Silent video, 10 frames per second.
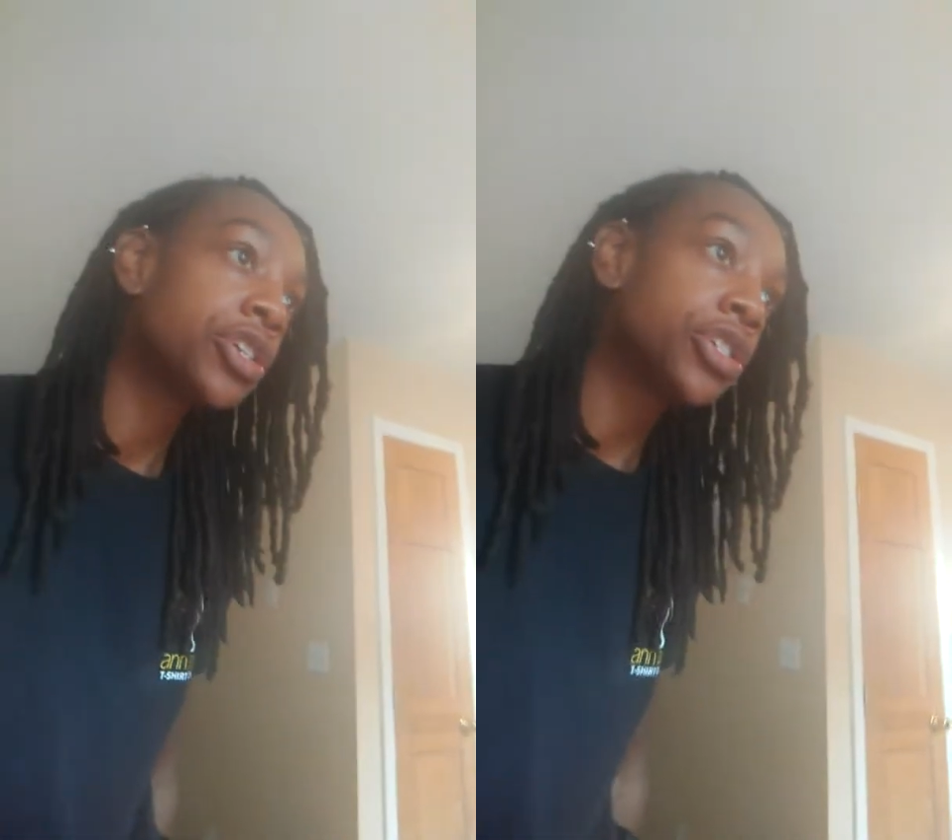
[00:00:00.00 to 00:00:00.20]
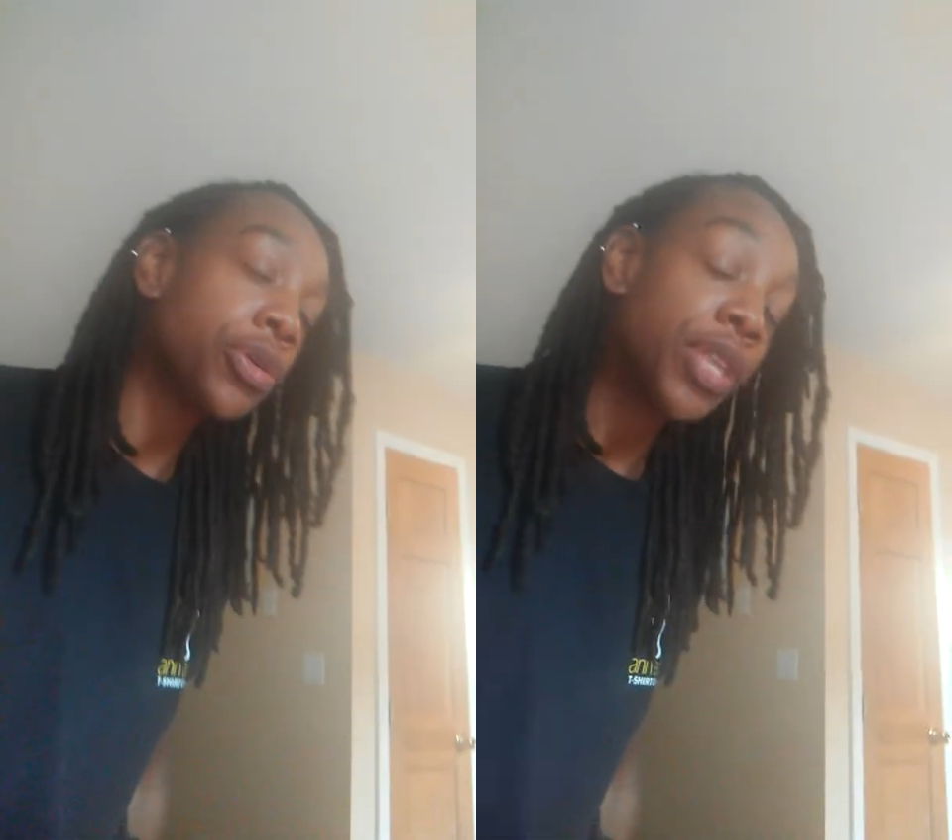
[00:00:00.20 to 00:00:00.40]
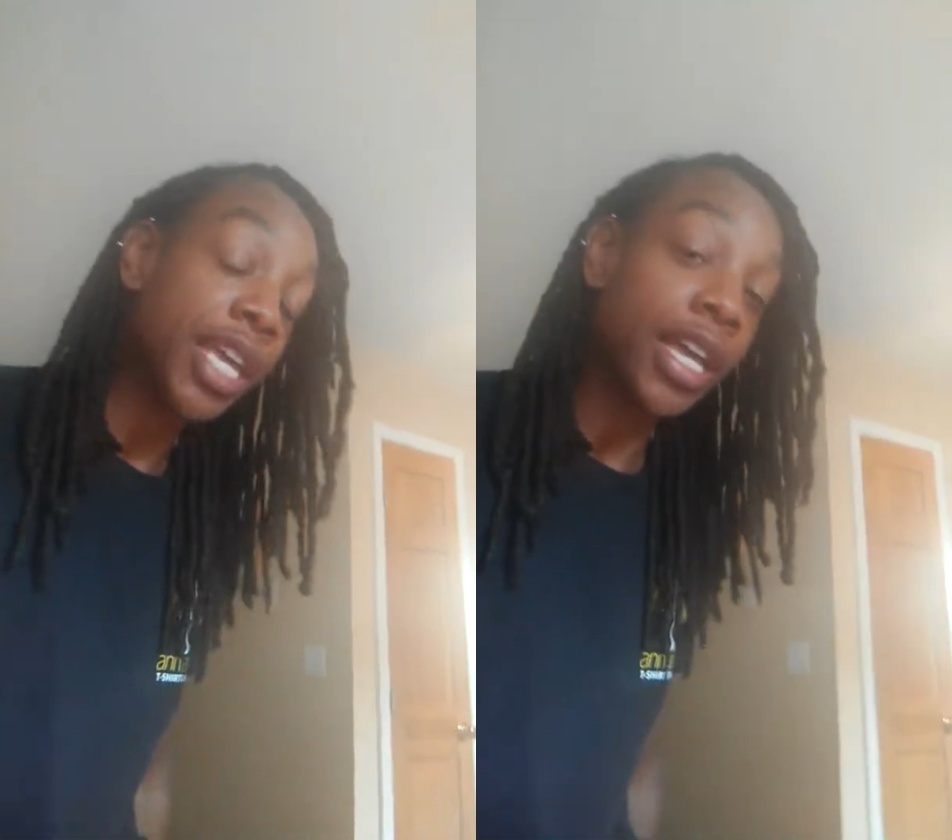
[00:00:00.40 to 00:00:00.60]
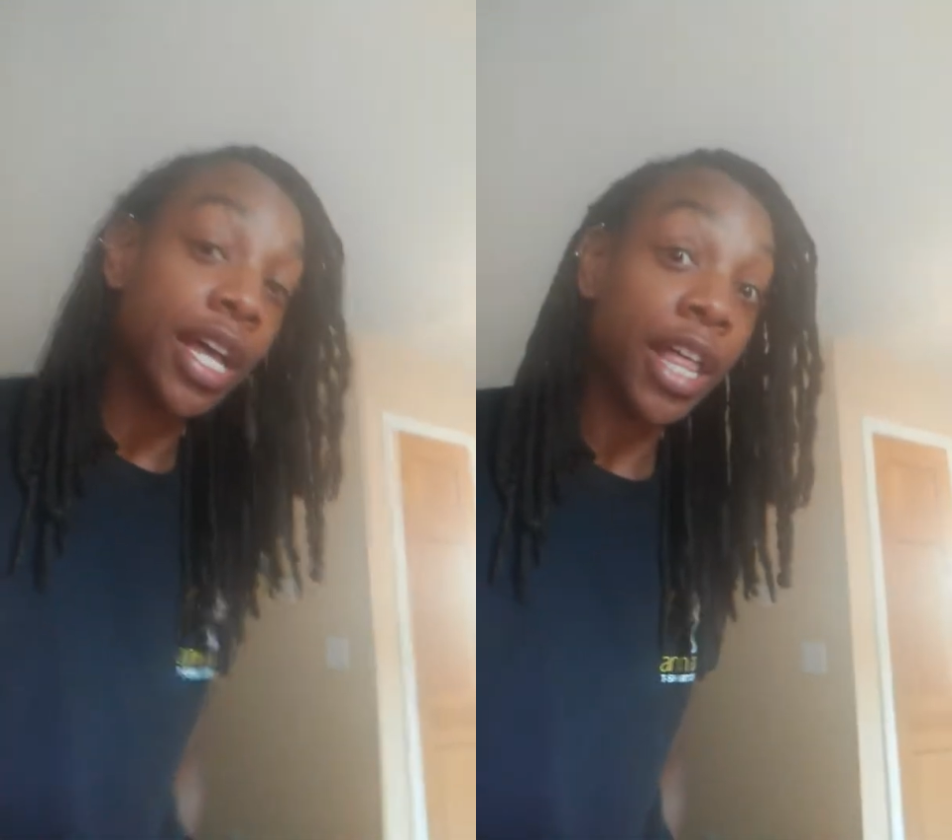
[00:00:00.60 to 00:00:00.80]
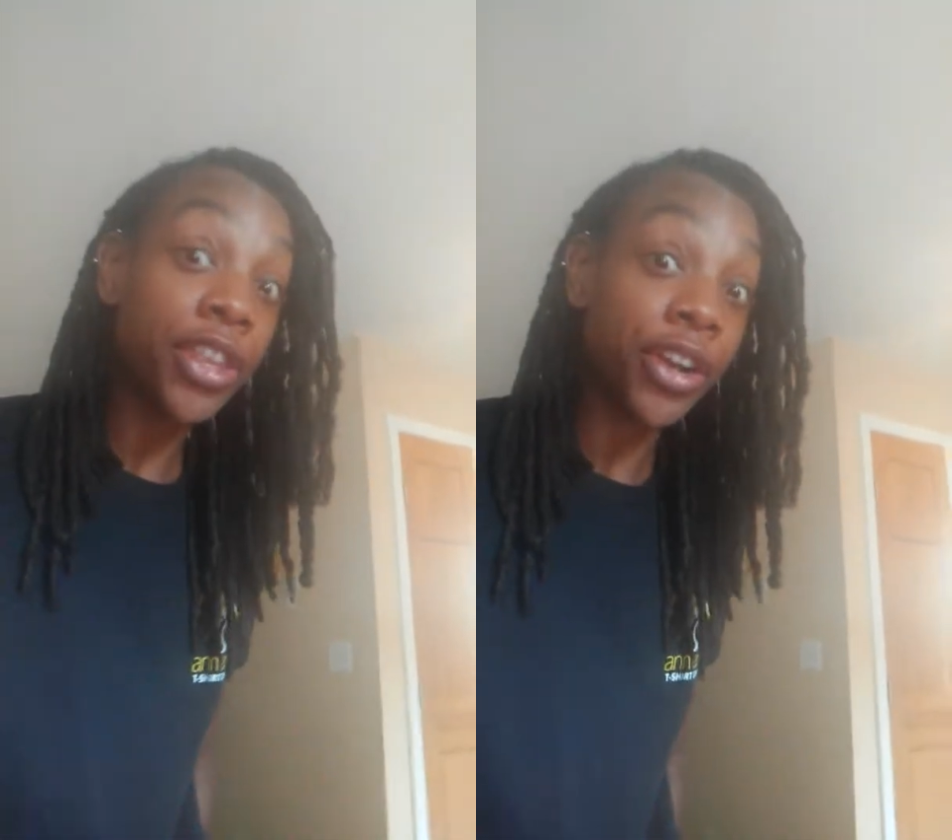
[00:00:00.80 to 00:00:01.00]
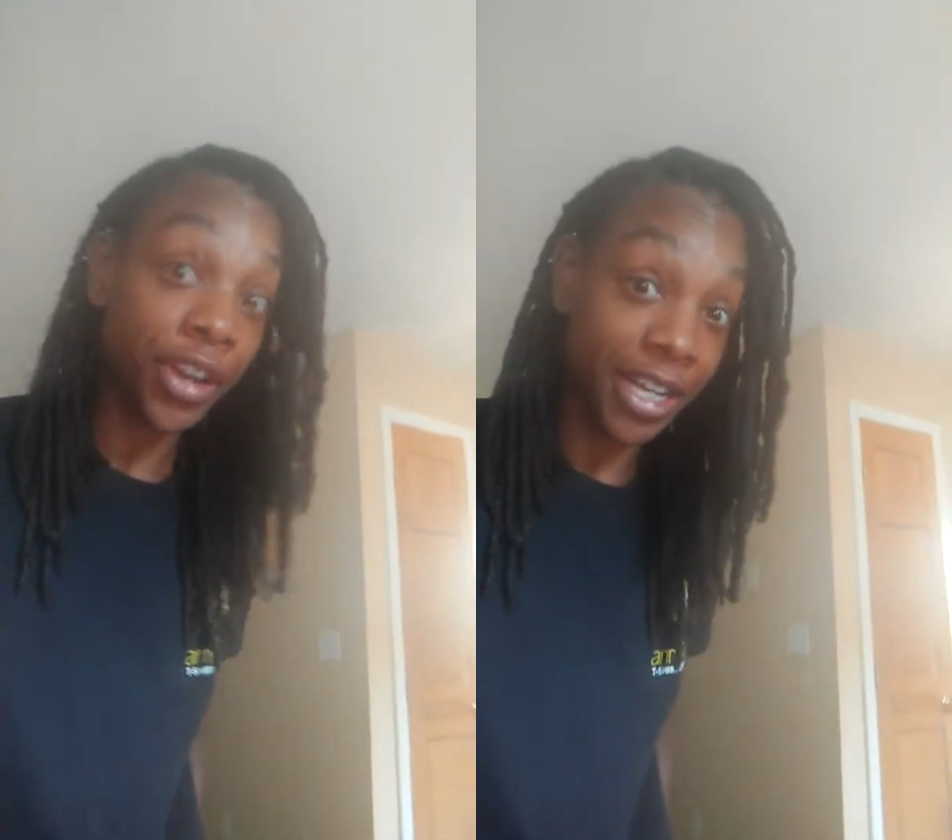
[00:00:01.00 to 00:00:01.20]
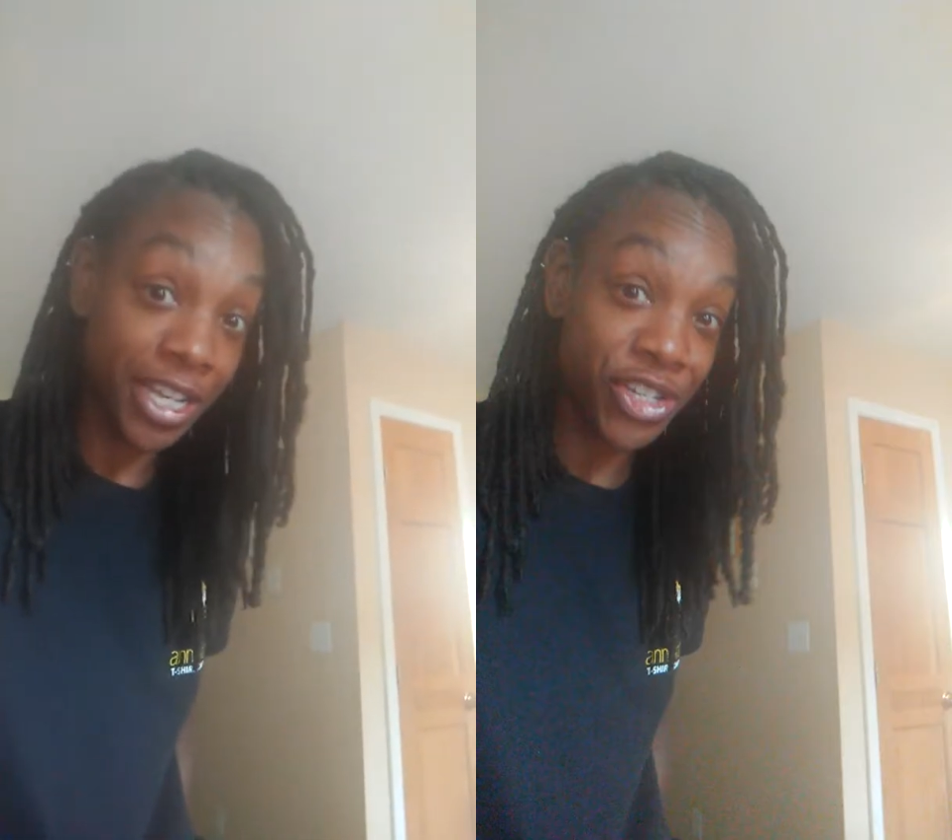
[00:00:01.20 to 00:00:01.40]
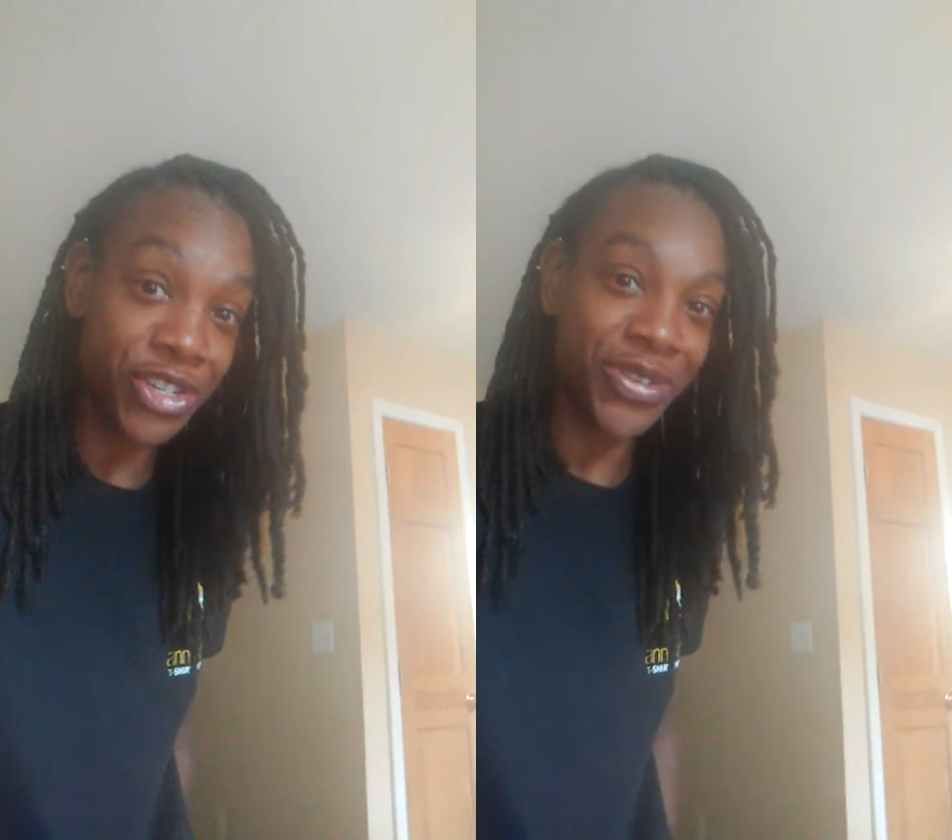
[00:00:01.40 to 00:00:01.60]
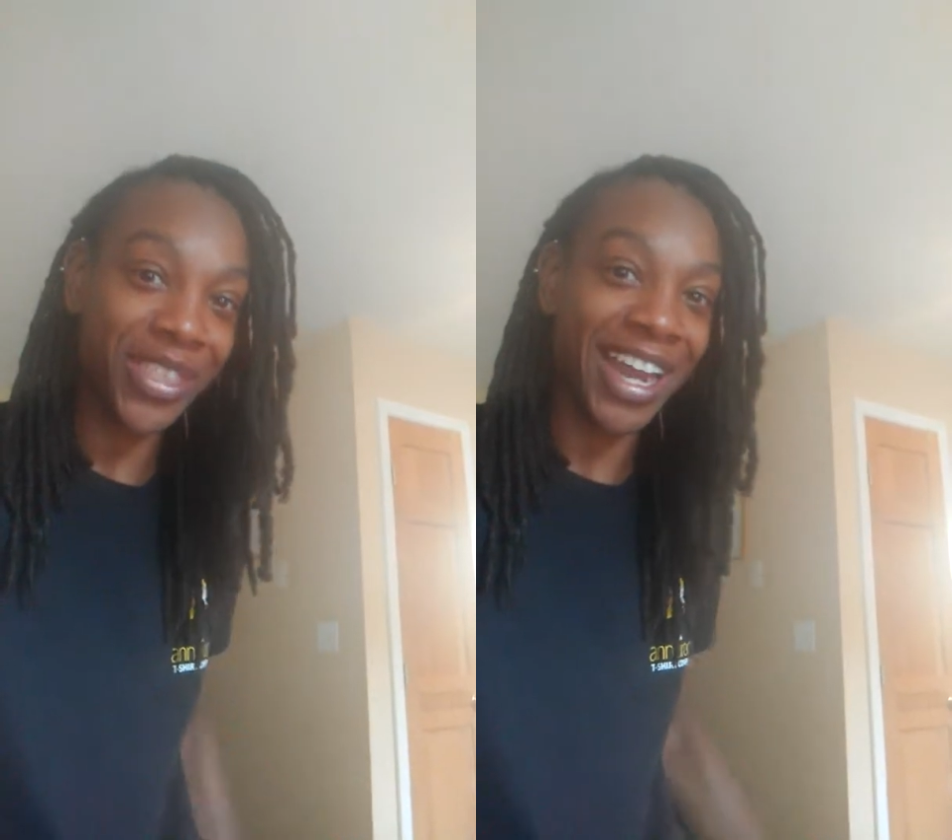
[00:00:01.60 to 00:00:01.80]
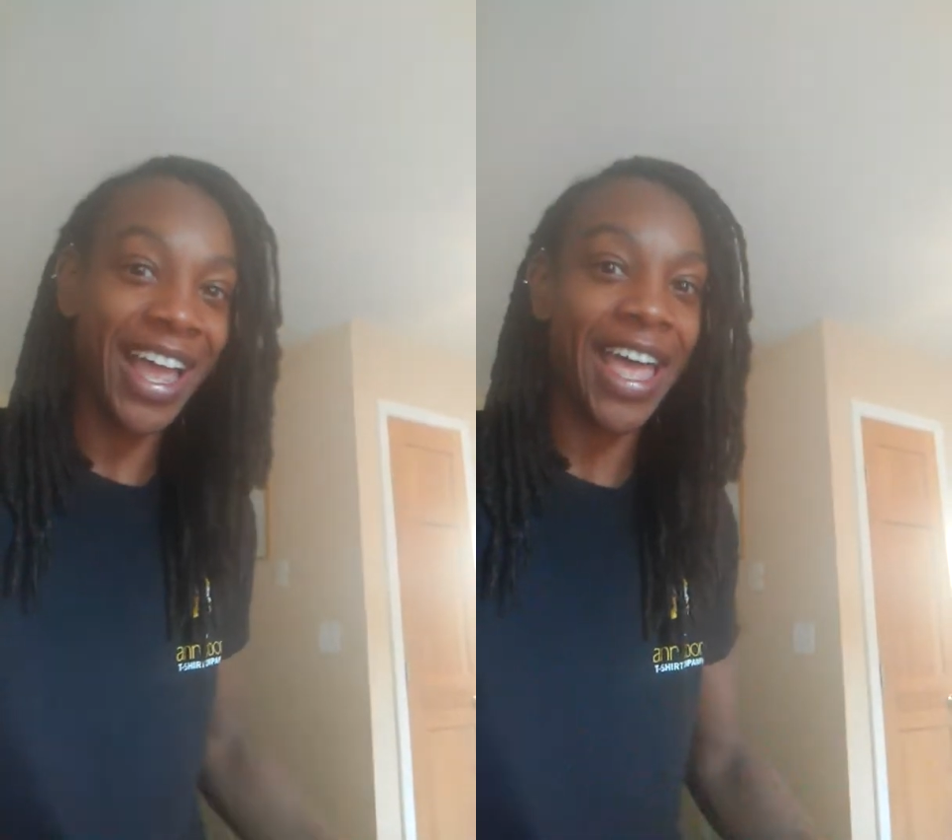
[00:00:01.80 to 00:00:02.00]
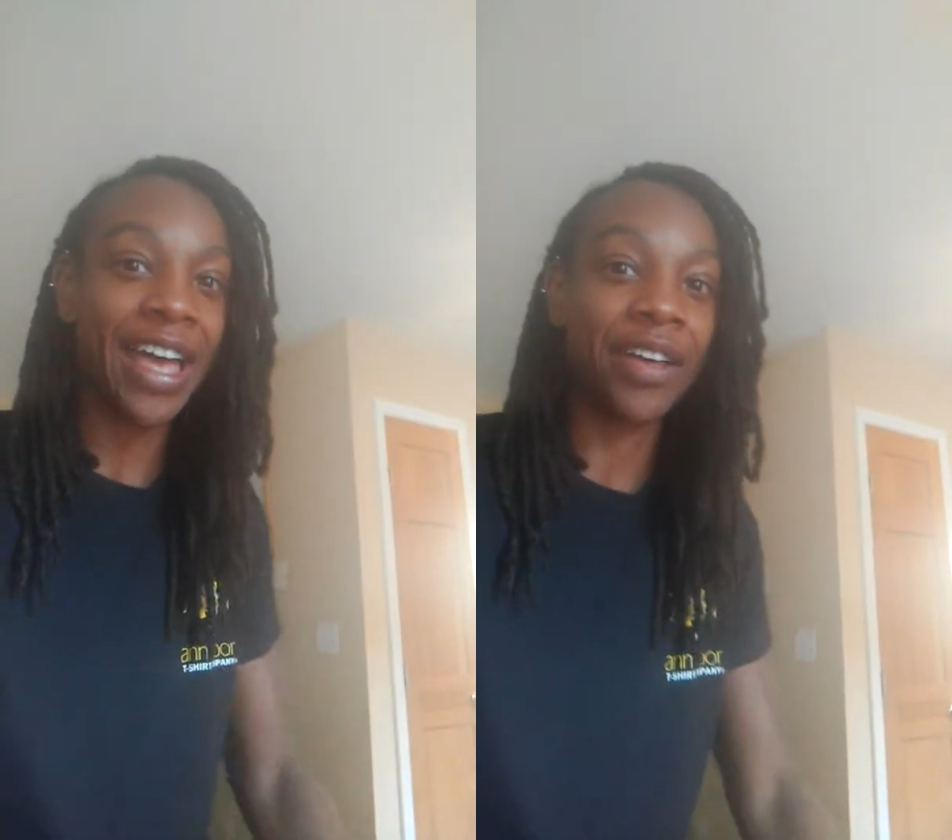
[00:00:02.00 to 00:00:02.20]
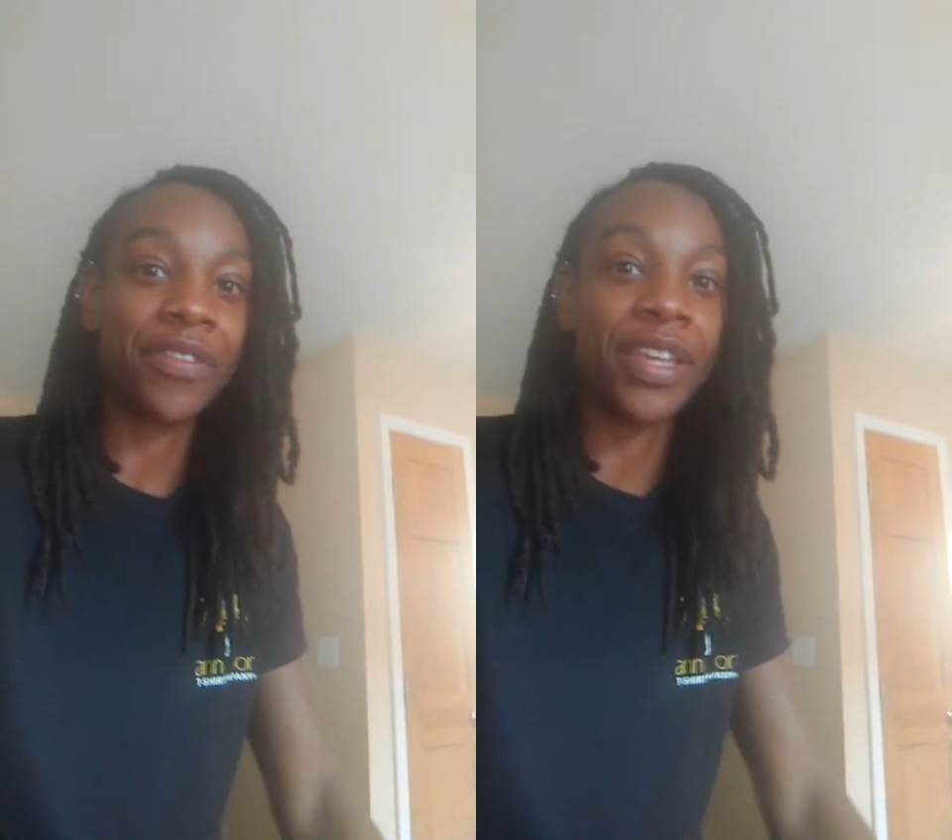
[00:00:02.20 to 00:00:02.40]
So the other issue that I have